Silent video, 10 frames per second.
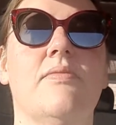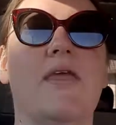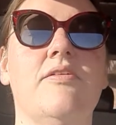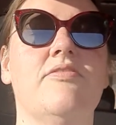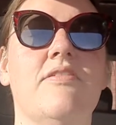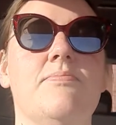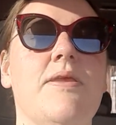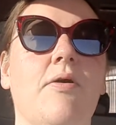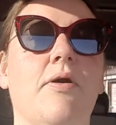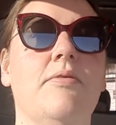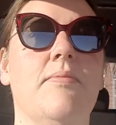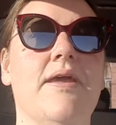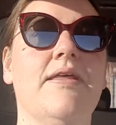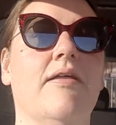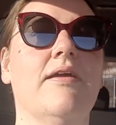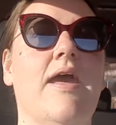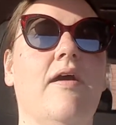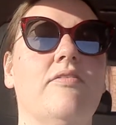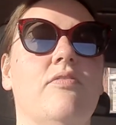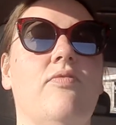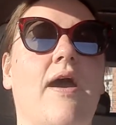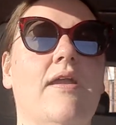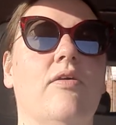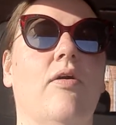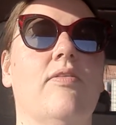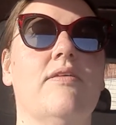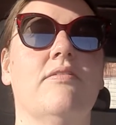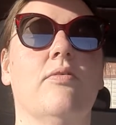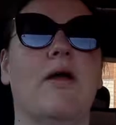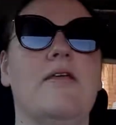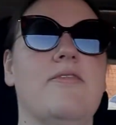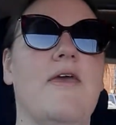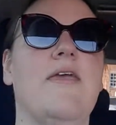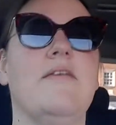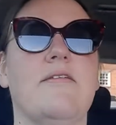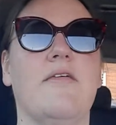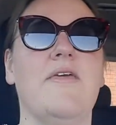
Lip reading: it's just beyond me, like how to find all these great things. I